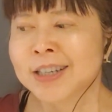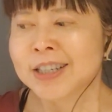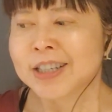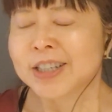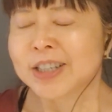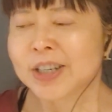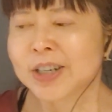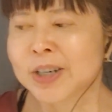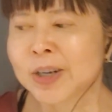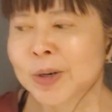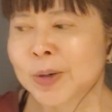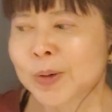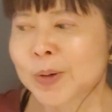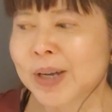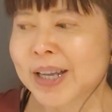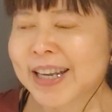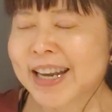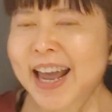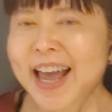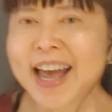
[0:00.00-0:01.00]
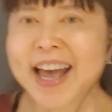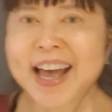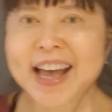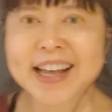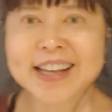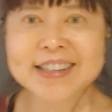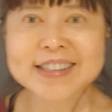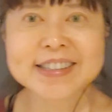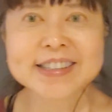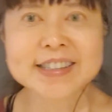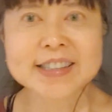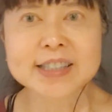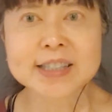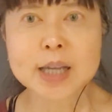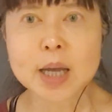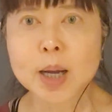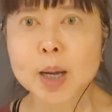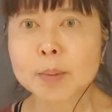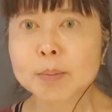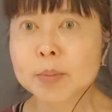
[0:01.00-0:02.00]
it has
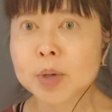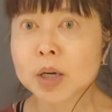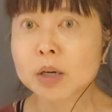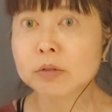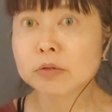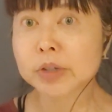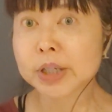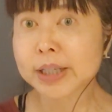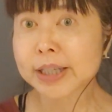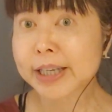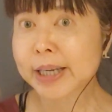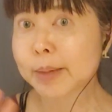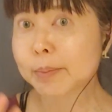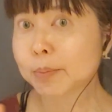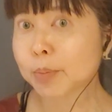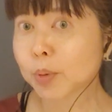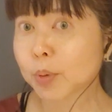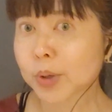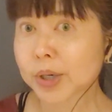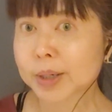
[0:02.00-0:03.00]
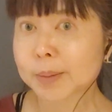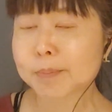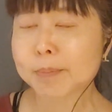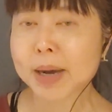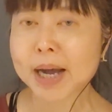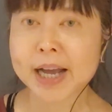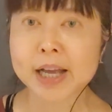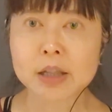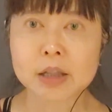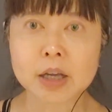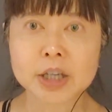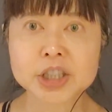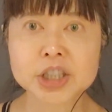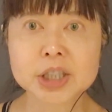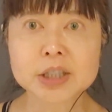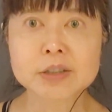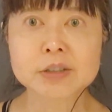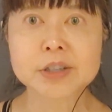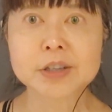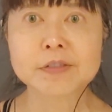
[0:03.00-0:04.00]
some really important
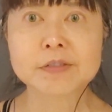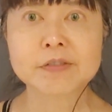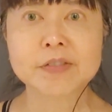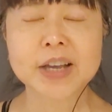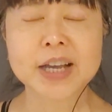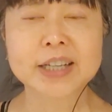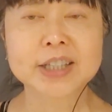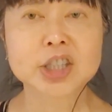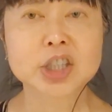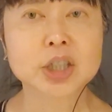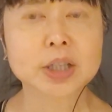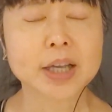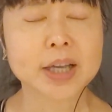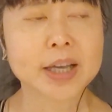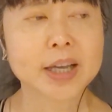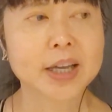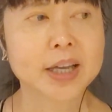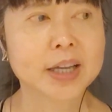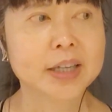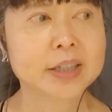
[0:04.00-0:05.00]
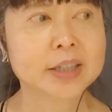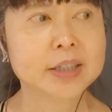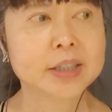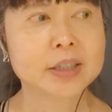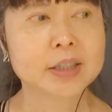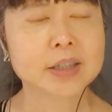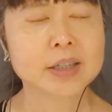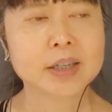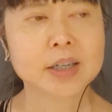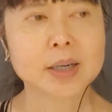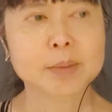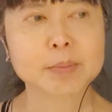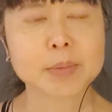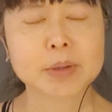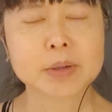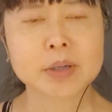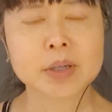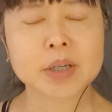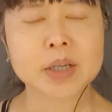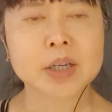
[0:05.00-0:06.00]
biological effects, and
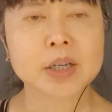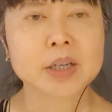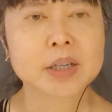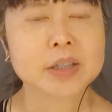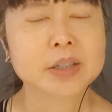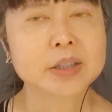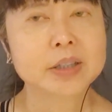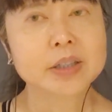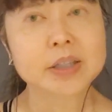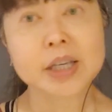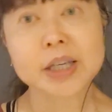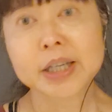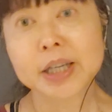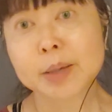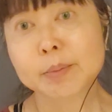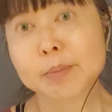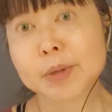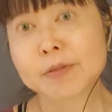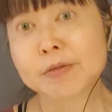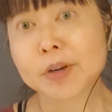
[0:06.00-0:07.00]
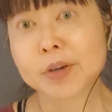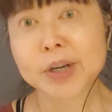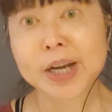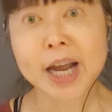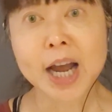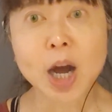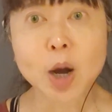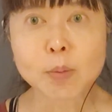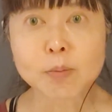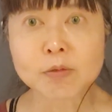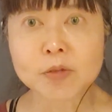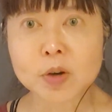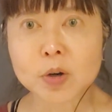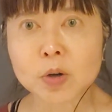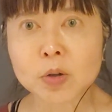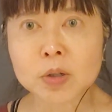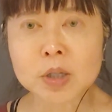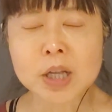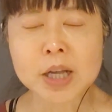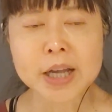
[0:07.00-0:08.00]
it can be very
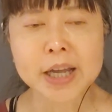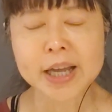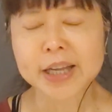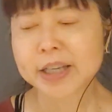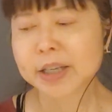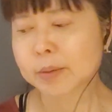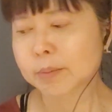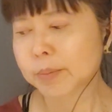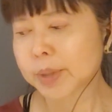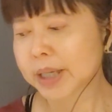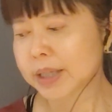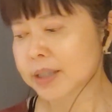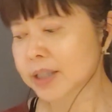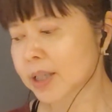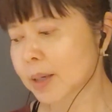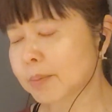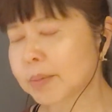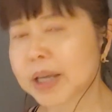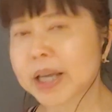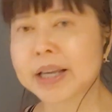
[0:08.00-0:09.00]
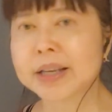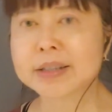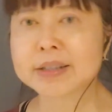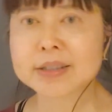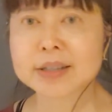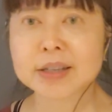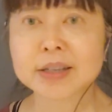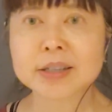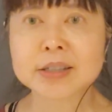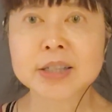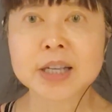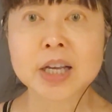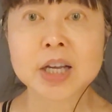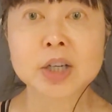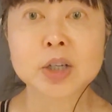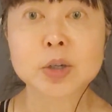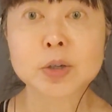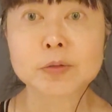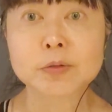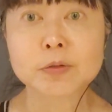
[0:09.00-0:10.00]
helpful. It can be, in some cases,
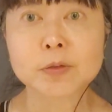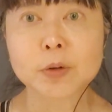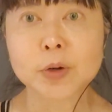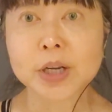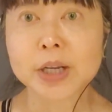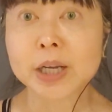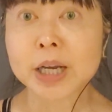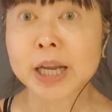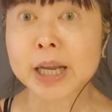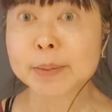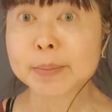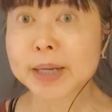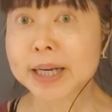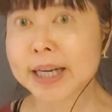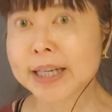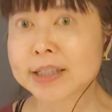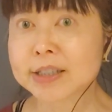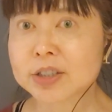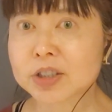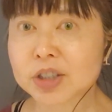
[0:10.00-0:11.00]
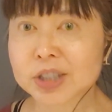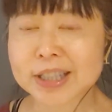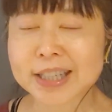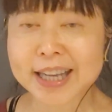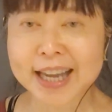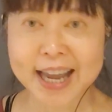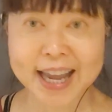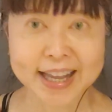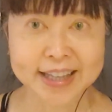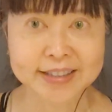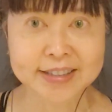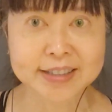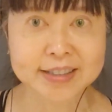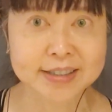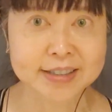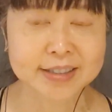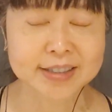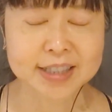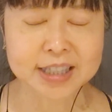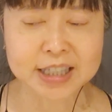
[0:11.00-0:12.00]
good for inhibiting certain
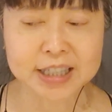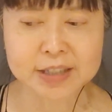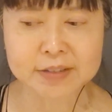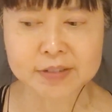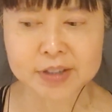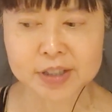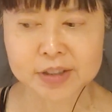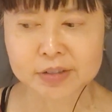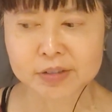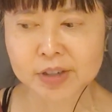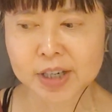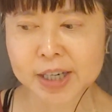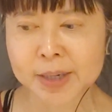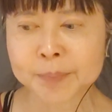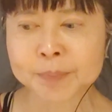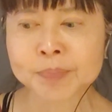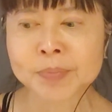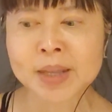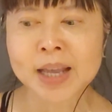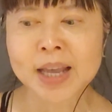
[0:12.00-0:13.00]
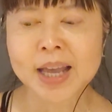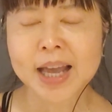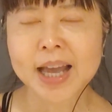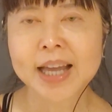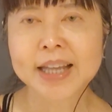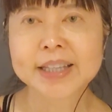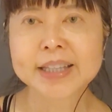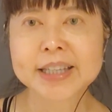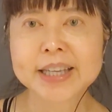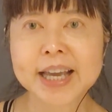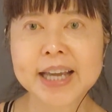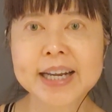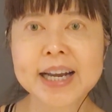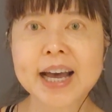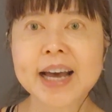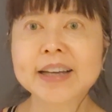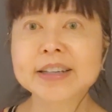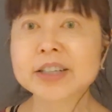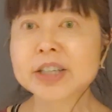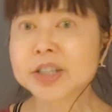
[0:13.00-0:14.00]
cancers even, right? And yet,
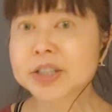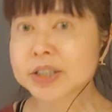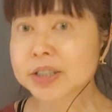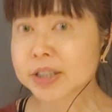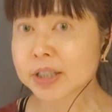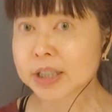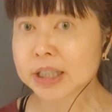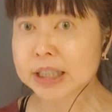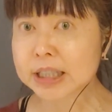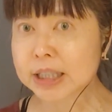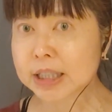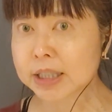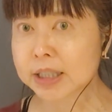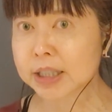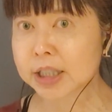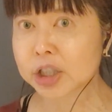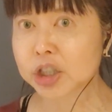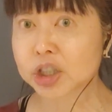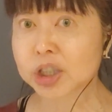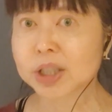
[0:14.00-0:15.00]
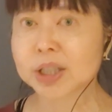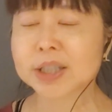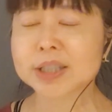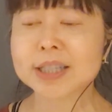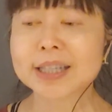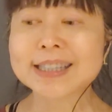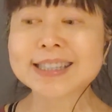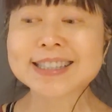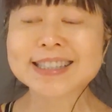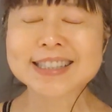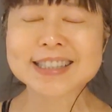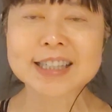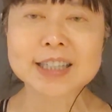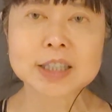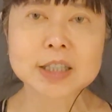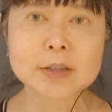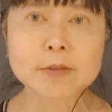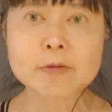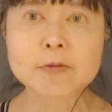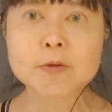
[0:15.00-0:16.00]
under certain conditions and
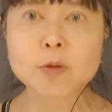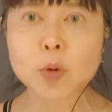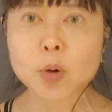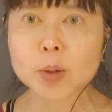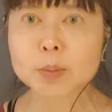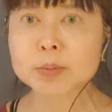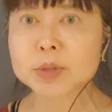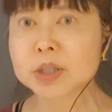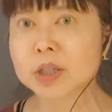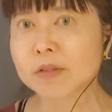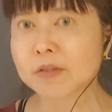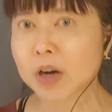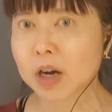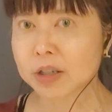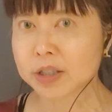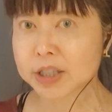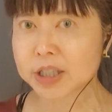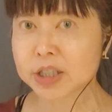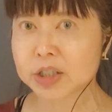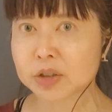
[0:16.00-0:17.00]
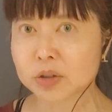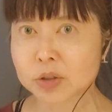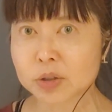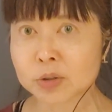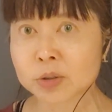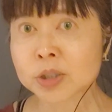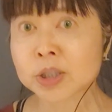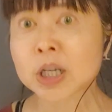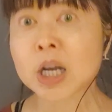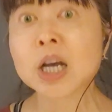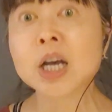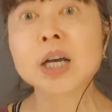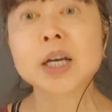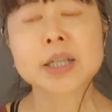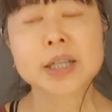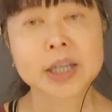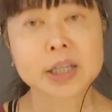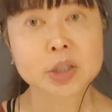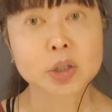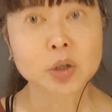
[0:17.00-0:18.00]
certain forms of oxysterols
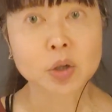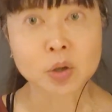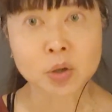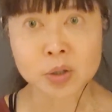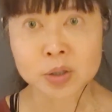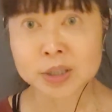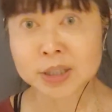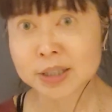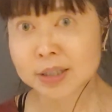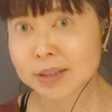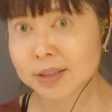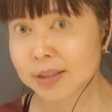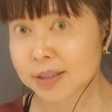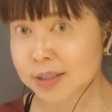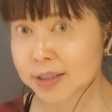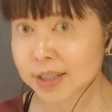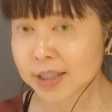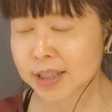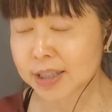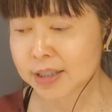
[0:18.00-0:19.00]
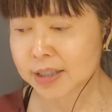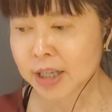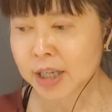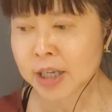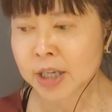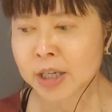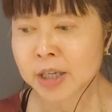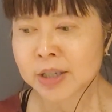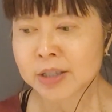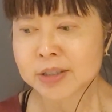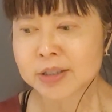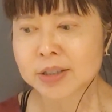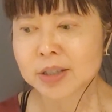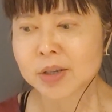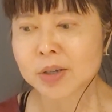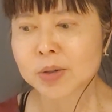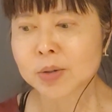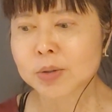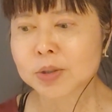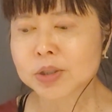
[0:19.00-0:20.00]
can cause disease.
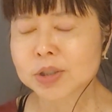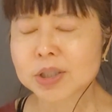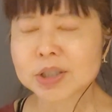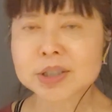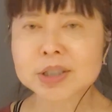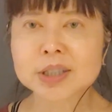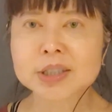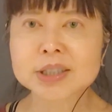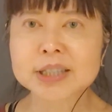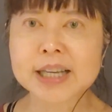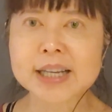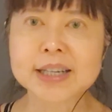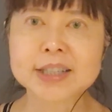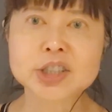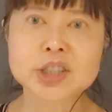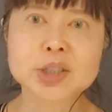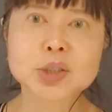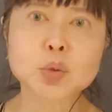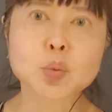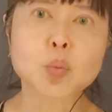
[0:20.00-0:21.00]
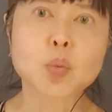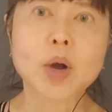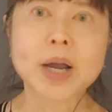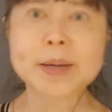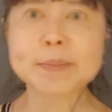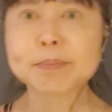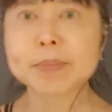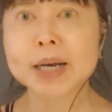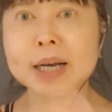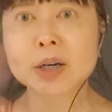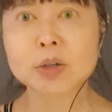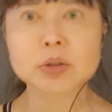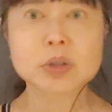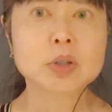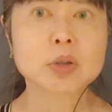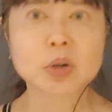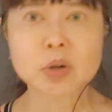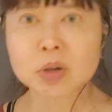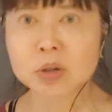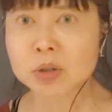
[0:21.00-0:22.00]
So just to say, let's just wipe out
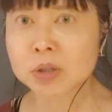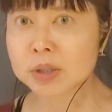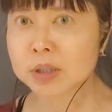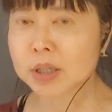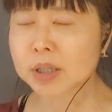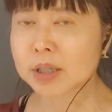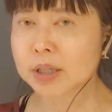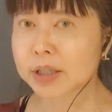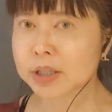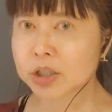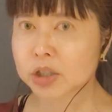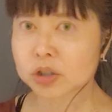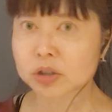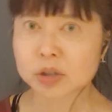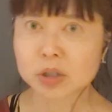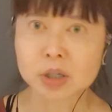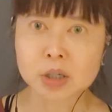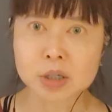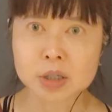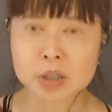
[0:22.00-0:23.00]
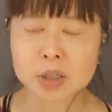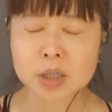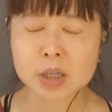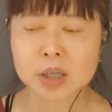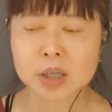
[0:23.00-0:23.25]
all cholesterol.